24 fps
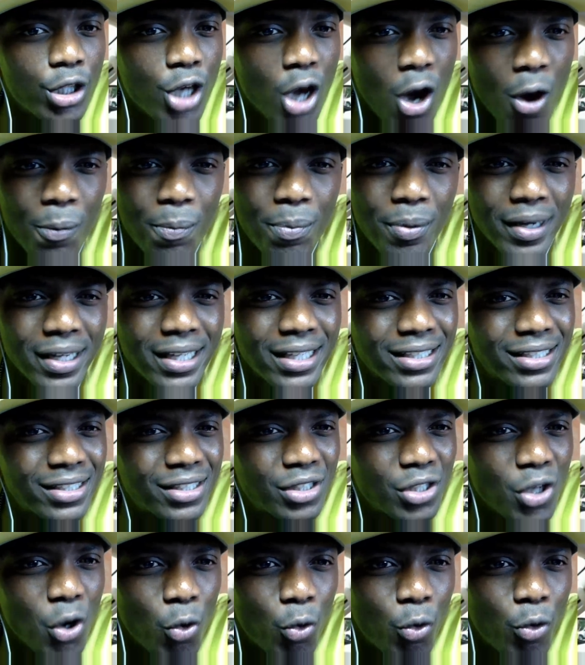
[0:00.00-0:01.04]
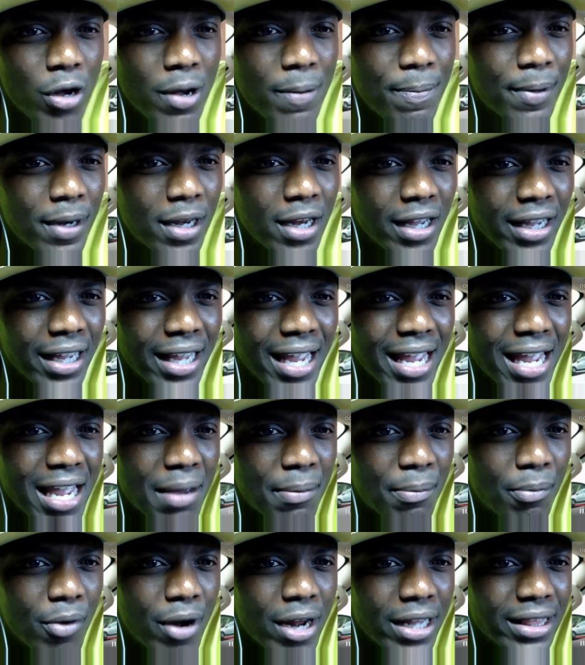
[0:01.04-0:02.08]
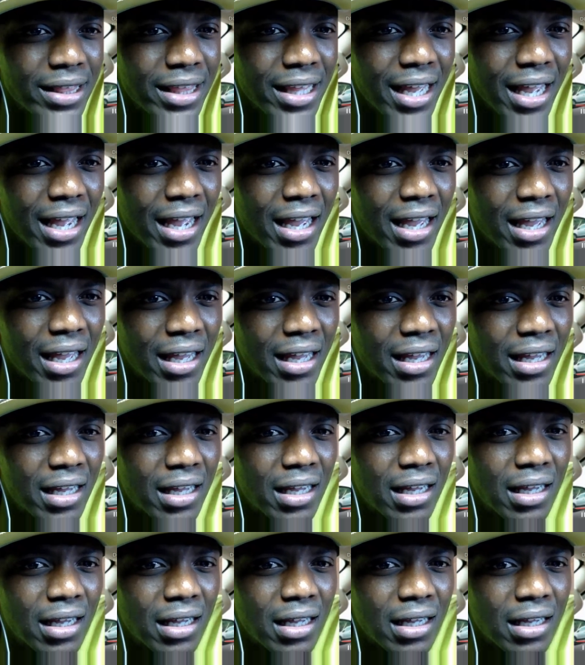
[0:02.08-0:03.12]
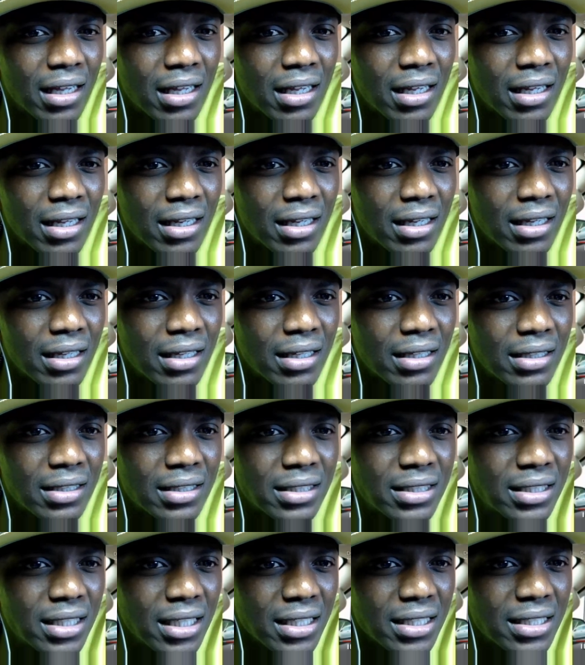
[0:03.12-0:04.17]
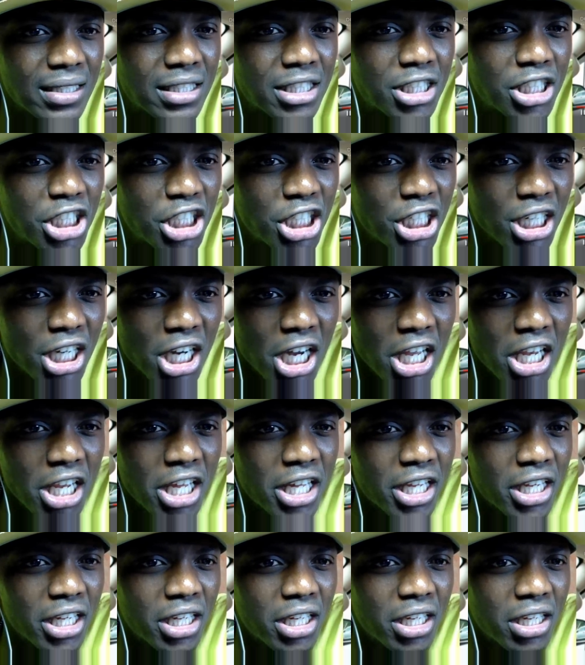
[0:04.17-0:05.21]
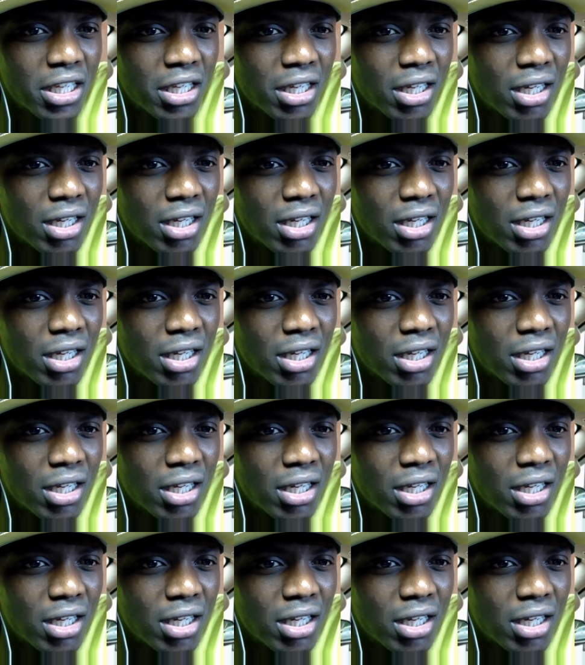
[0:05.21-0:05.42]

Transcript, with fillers: Yo, but he's so creepy. Look at him right there. Just chilling.